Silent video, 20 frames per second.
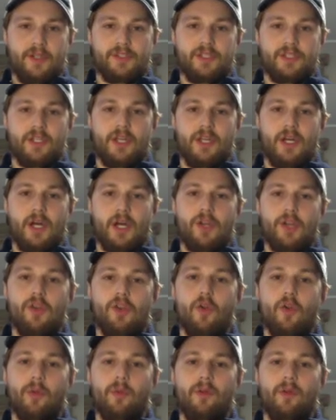a
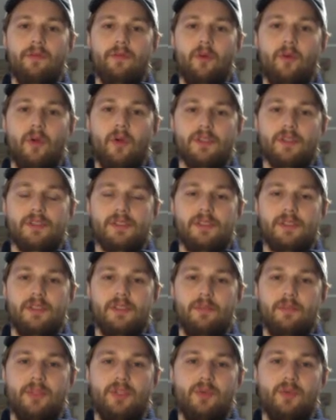normal force
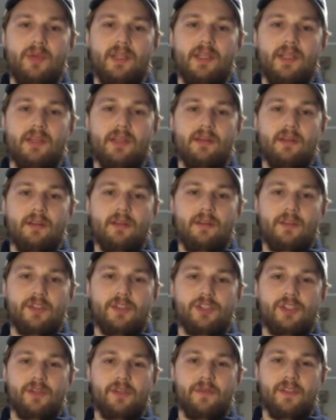between the
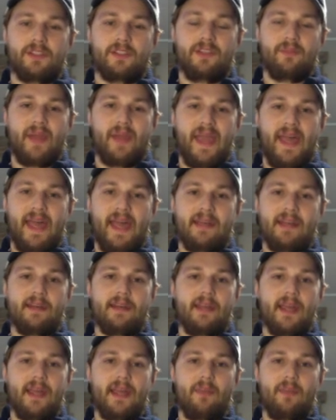surface of my hand
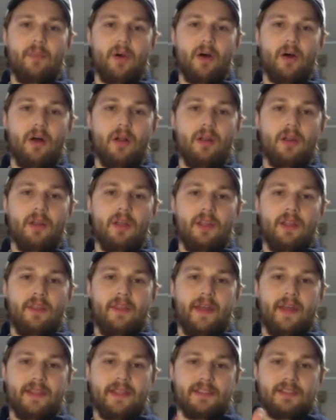and the ball
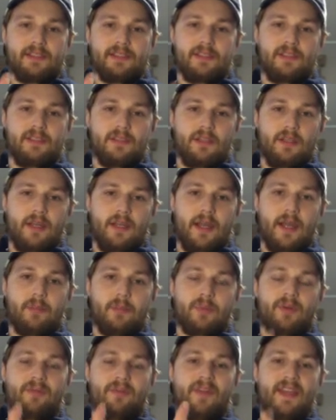that's
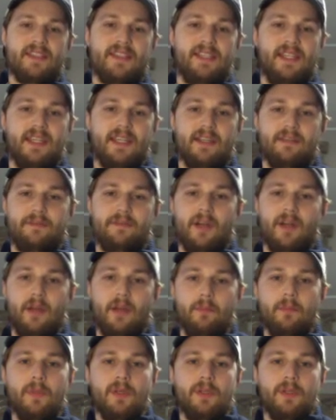preventing it
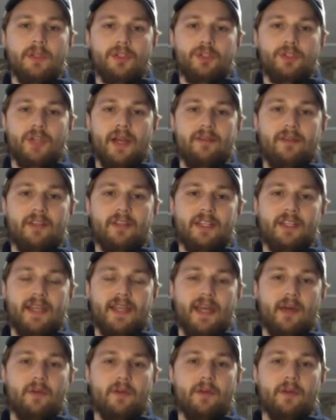from traveling
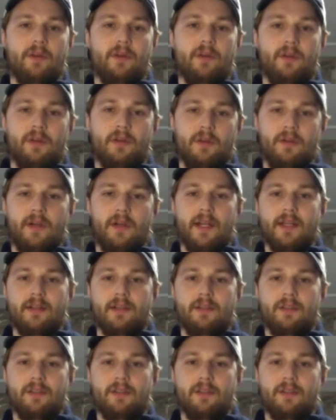down, right?